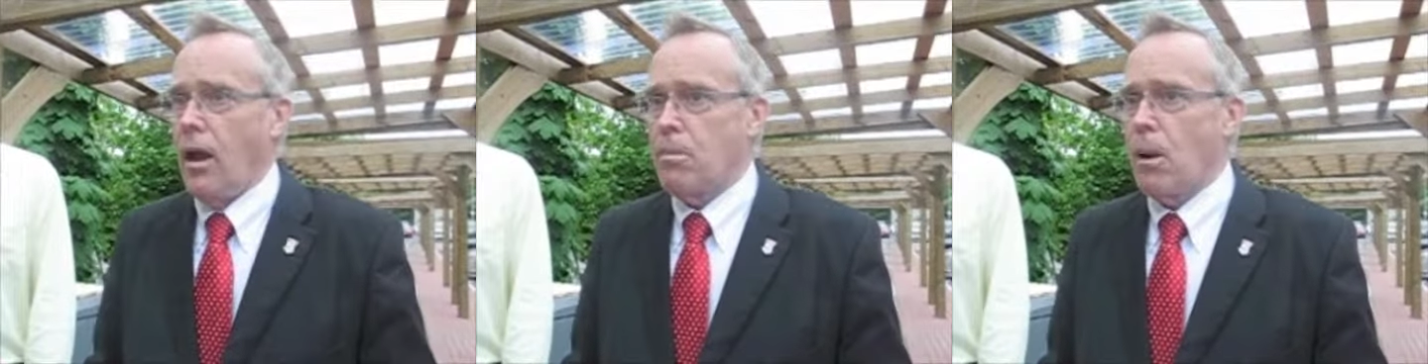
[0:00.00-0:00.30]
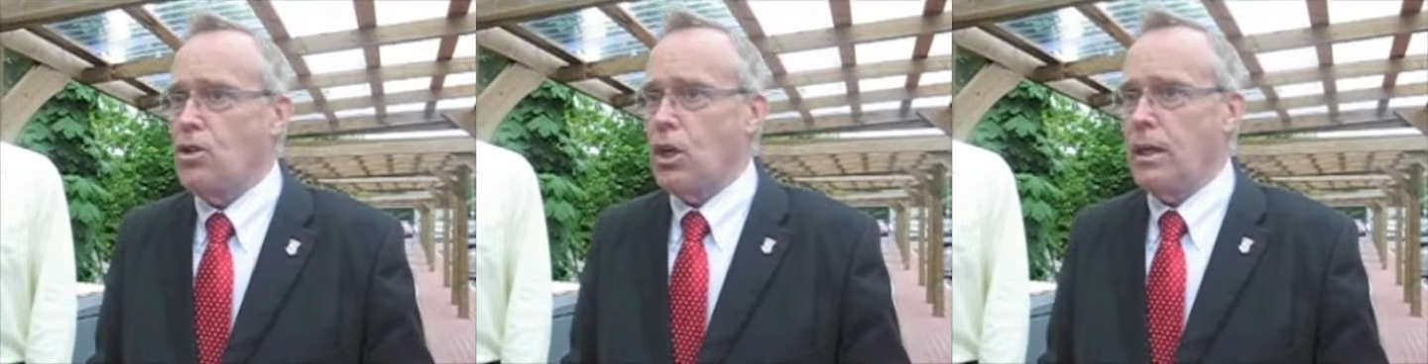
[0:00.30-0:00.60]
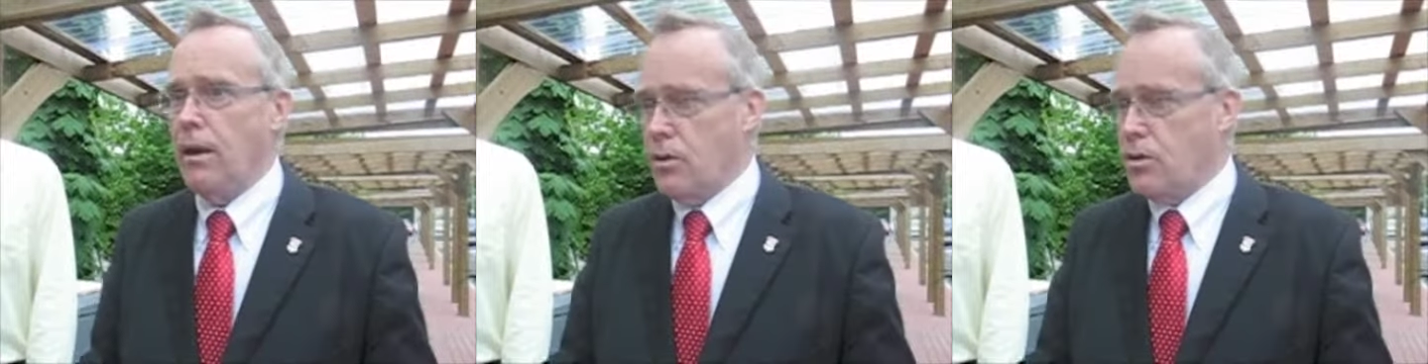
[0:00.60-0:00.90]
project
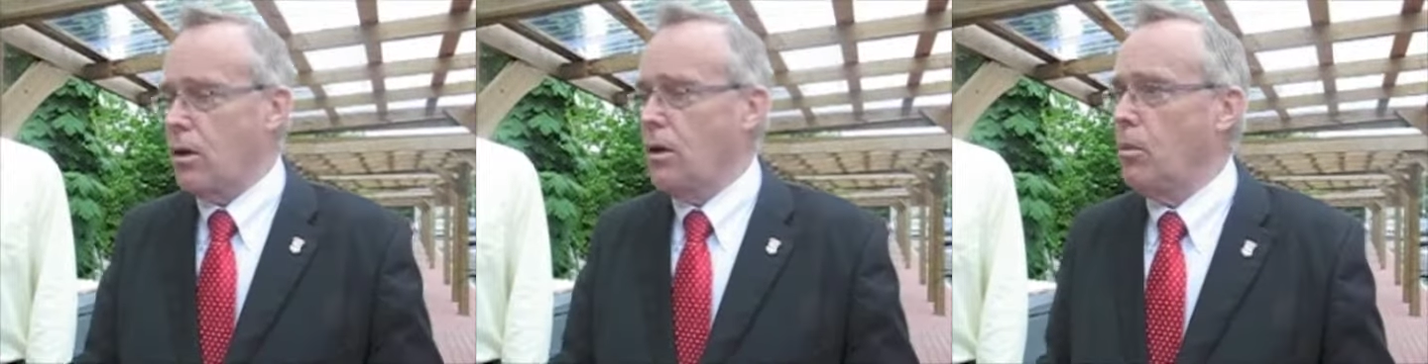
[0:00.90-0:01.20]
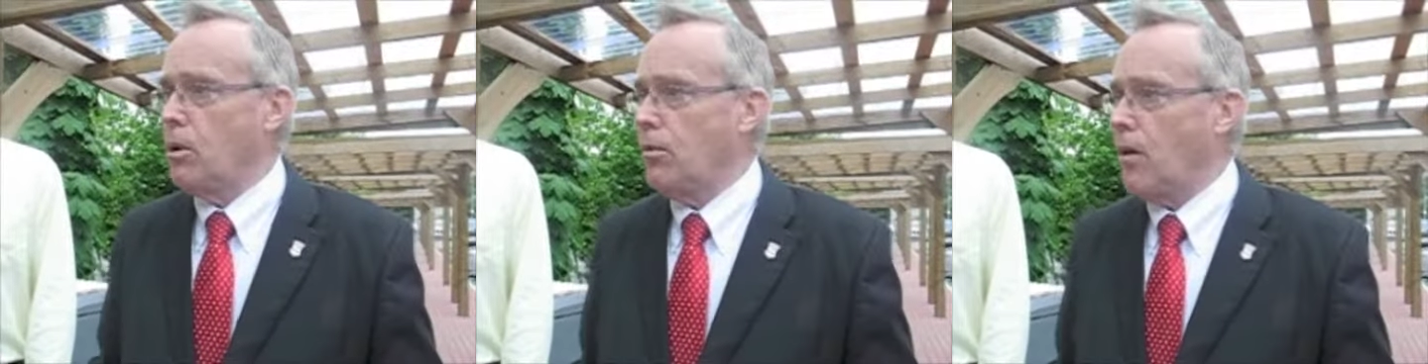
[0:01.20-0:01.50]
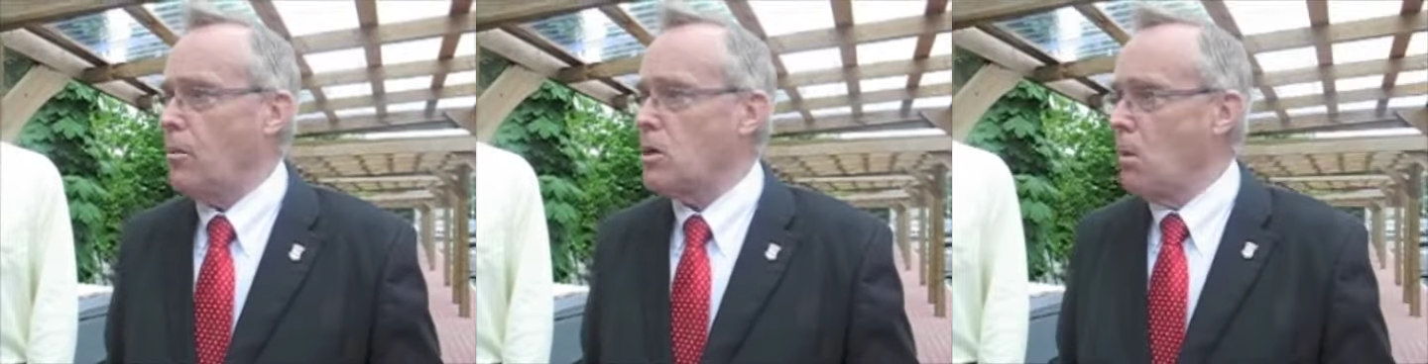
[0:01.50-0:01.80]
here, and certainly with the
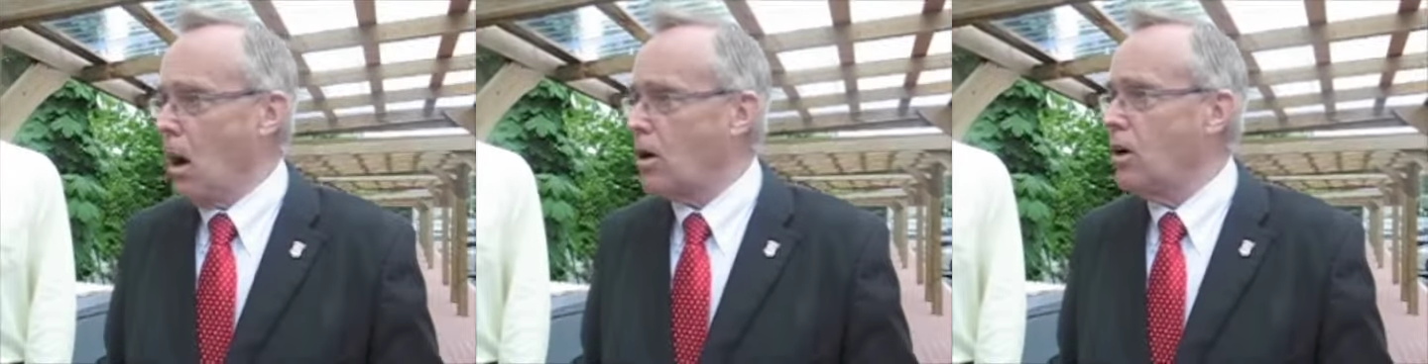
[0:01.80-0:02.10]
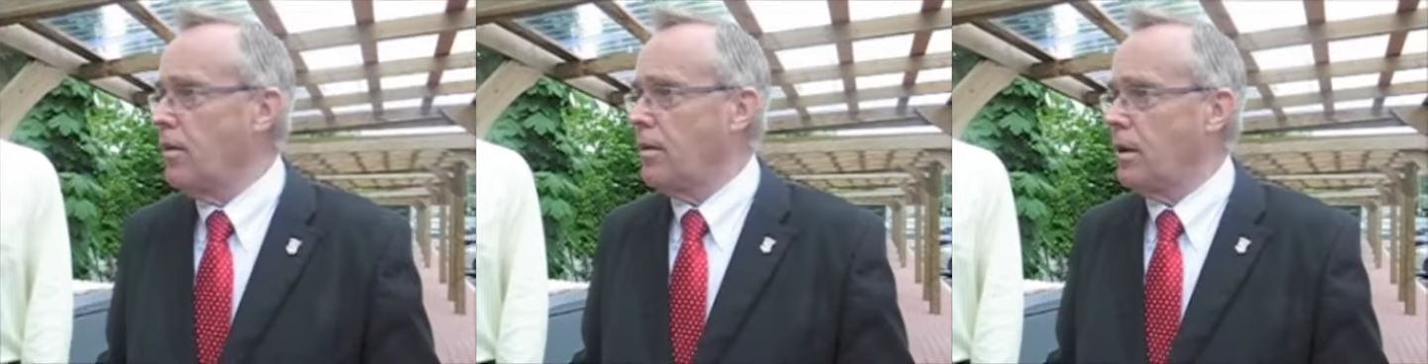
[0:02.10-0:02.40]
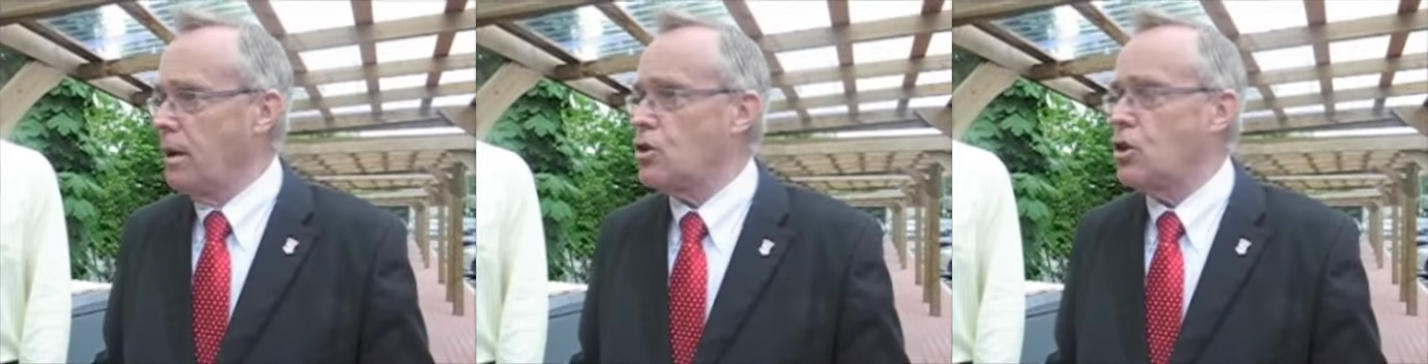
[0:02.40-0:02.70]
Farmers Market
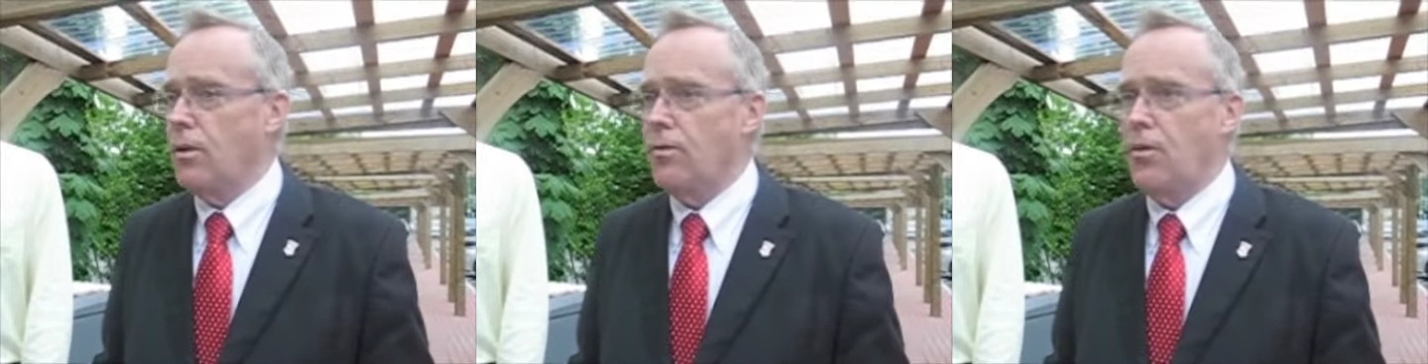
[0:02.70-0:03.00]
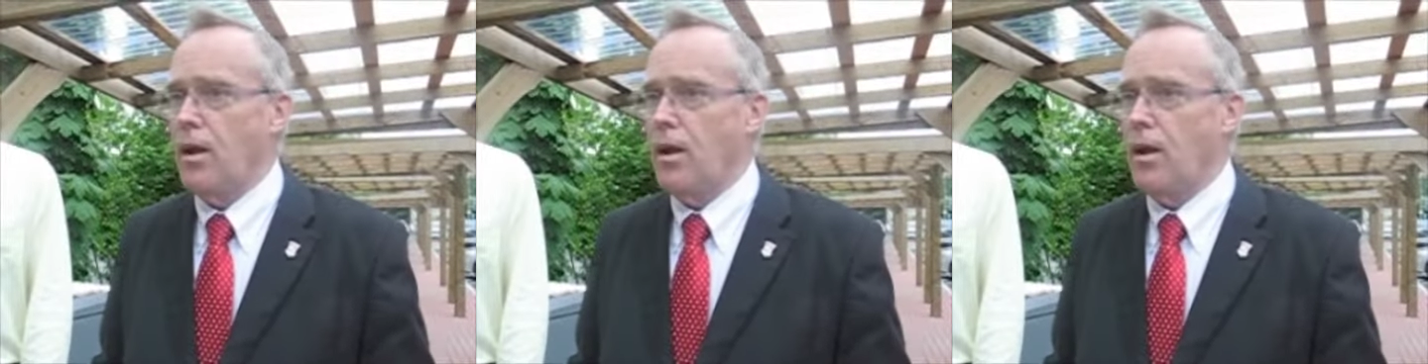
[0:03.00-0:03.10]
Initiative,